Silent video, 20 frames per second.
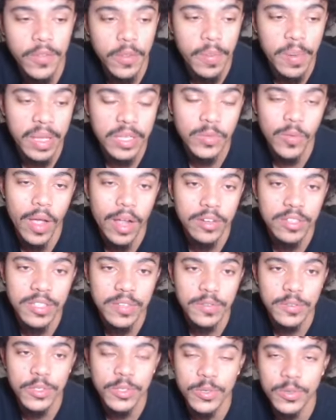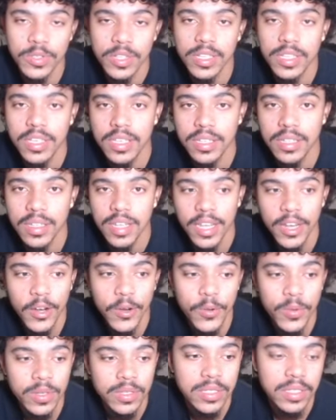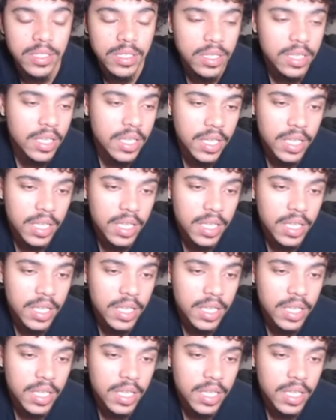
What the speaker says: the best wide receiver two in the league in Garrett Wilson.